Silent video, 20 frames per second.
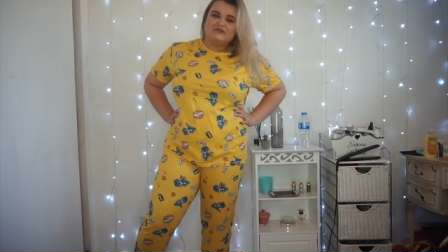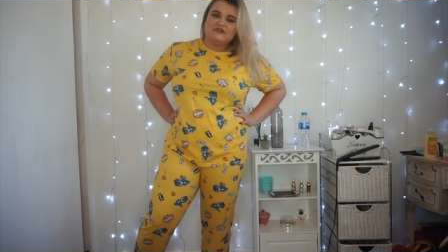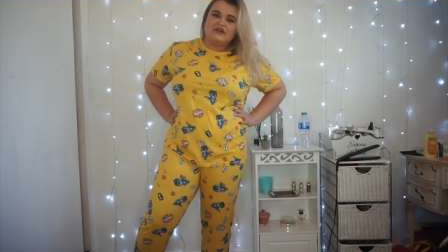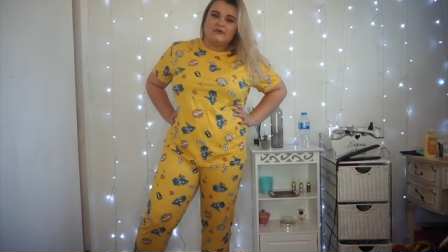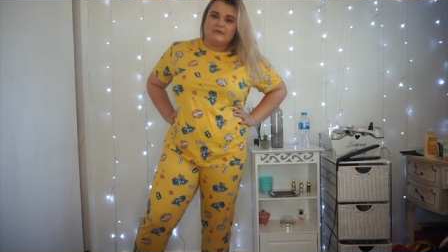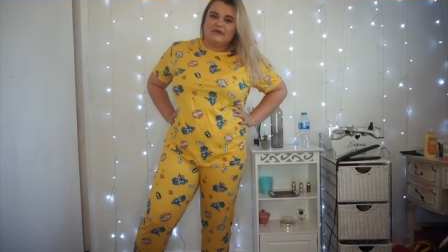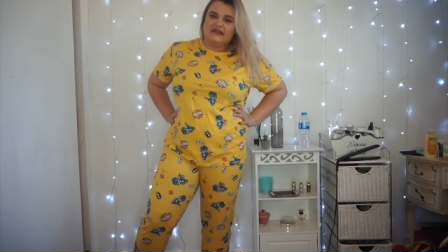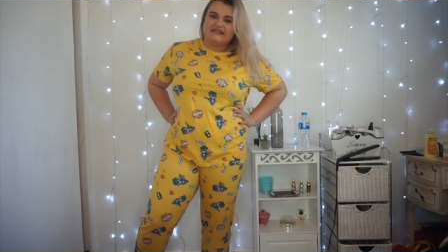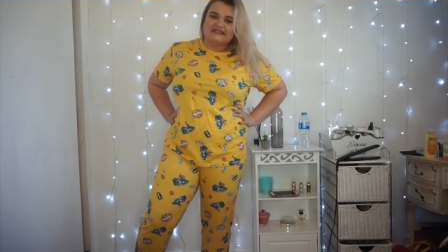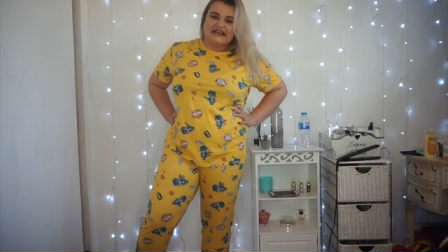
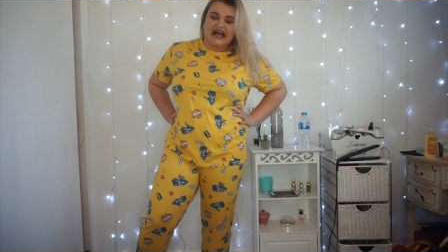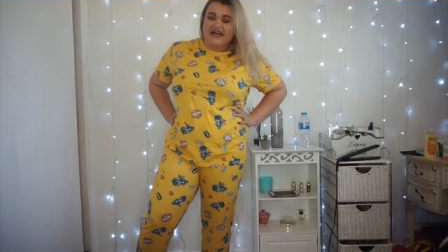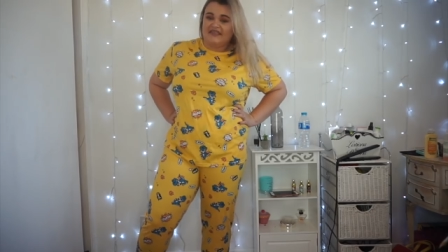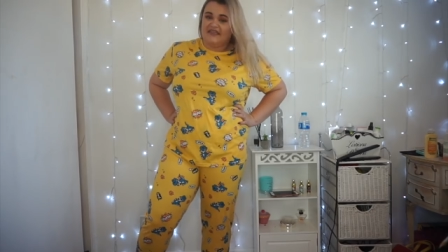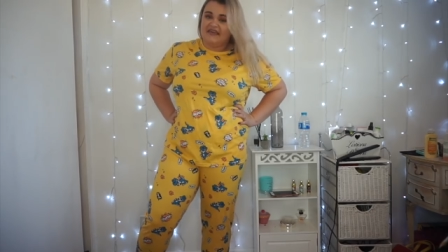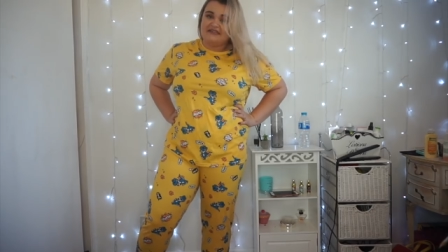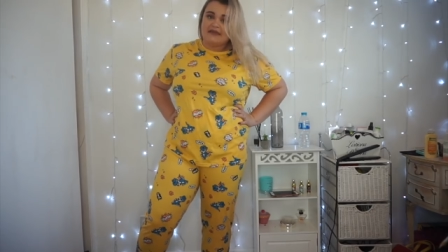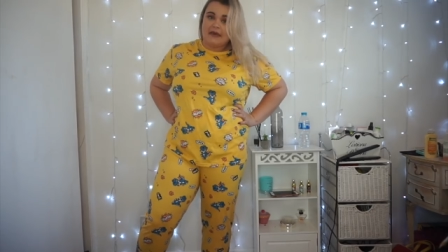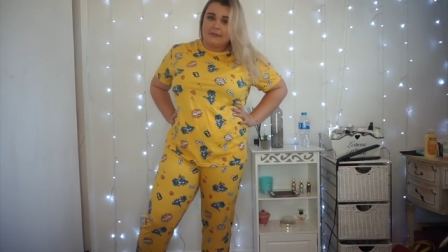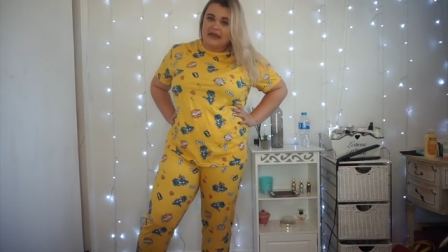jammies, I
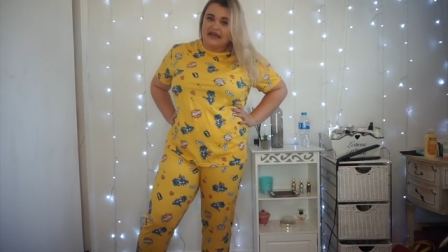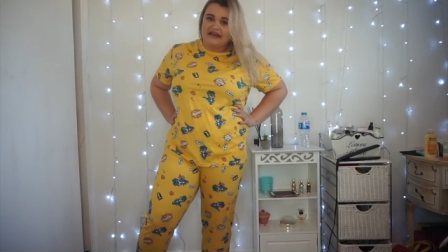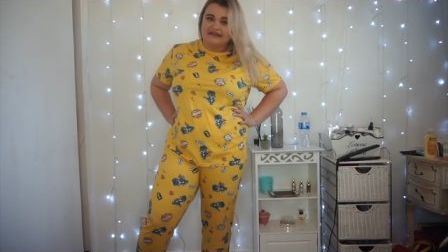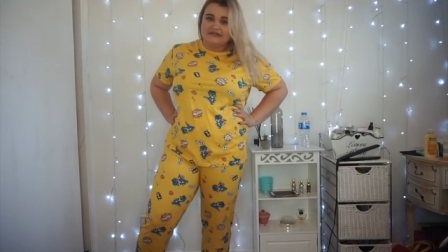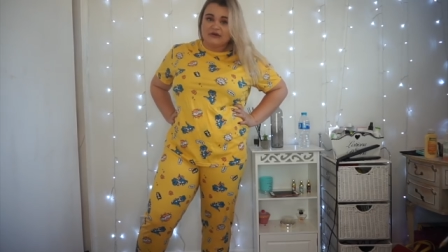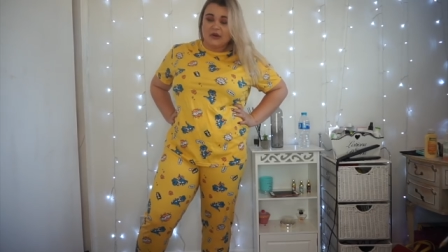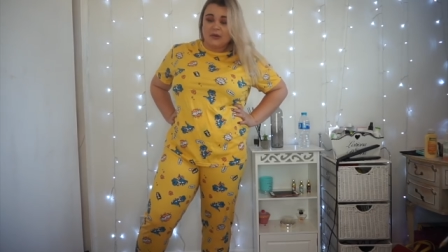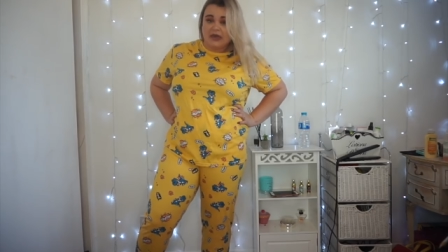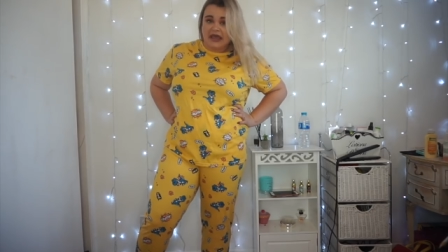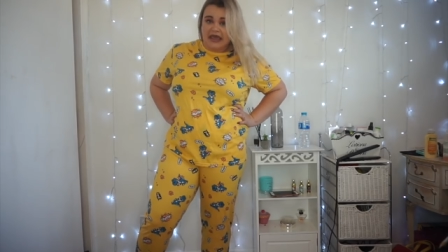think they're
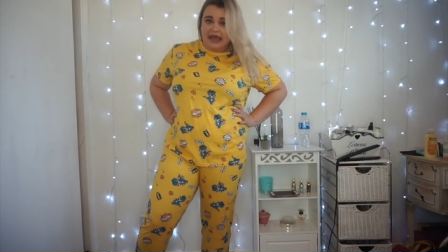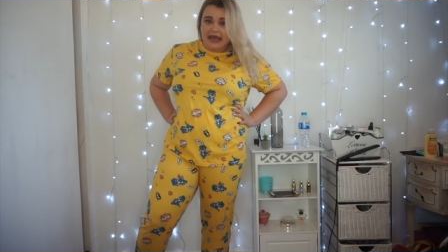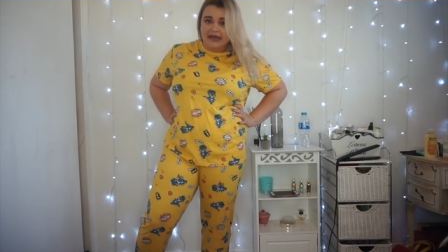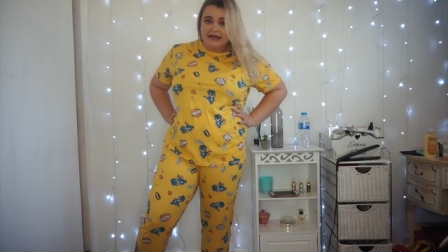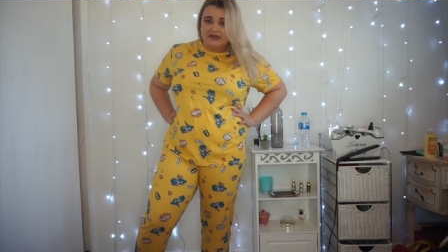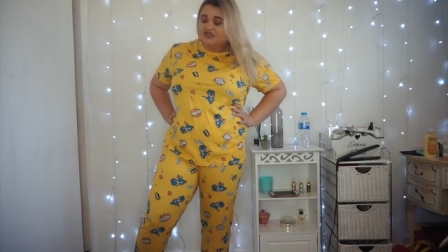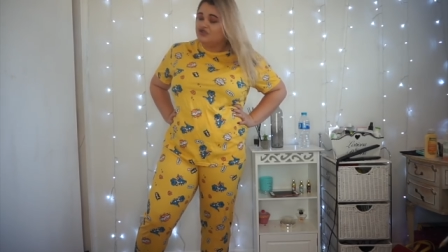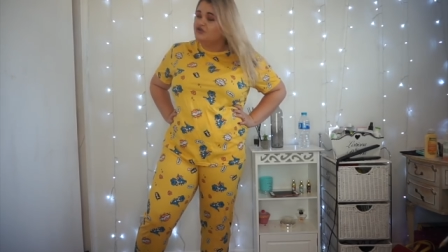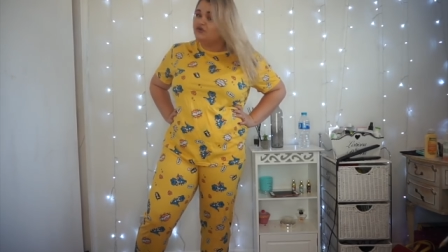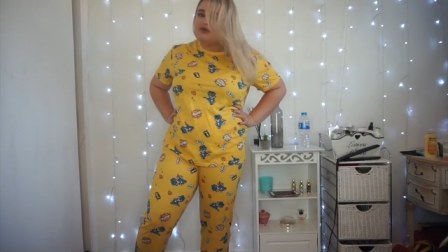mint, okay?
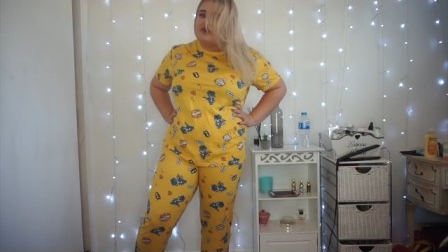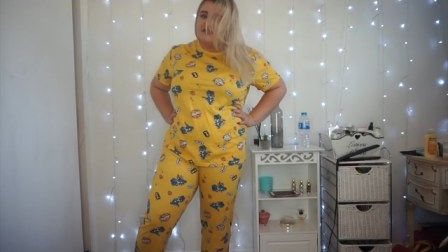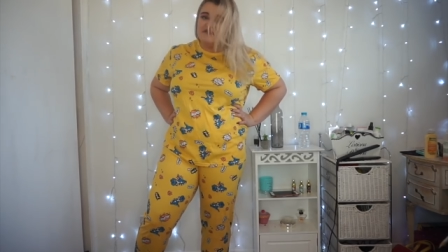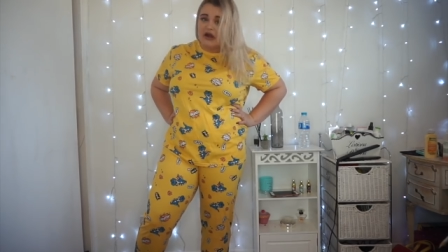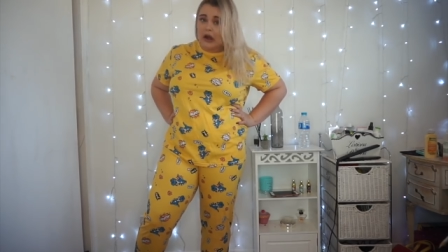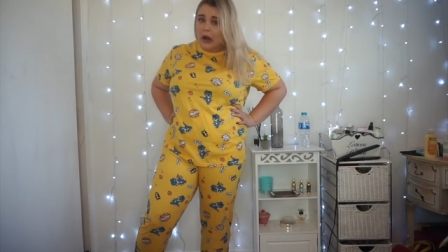Don't even